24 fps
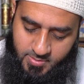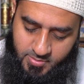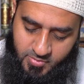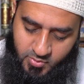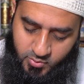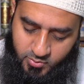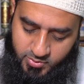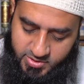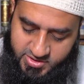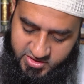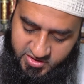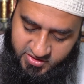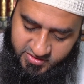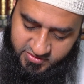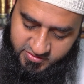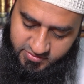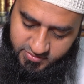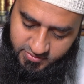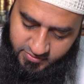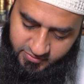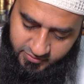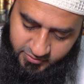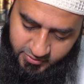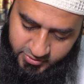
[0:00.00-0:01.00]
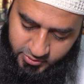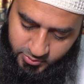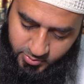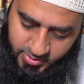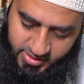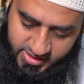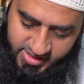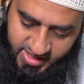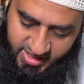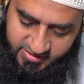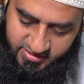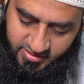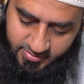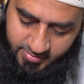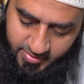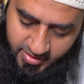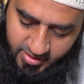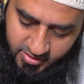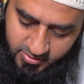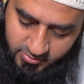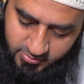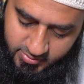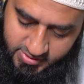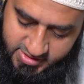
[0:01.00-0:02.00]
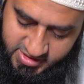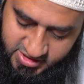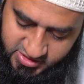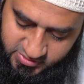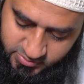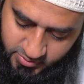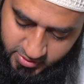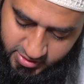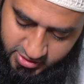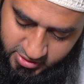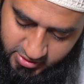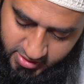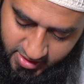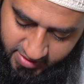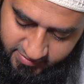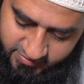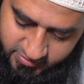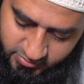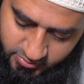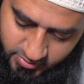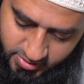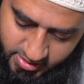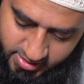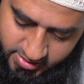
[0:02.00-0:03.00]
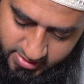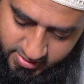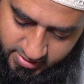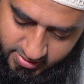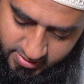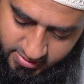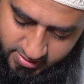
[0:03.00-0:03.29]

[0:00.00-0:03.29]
which is for the word kataba, which is what? You have the word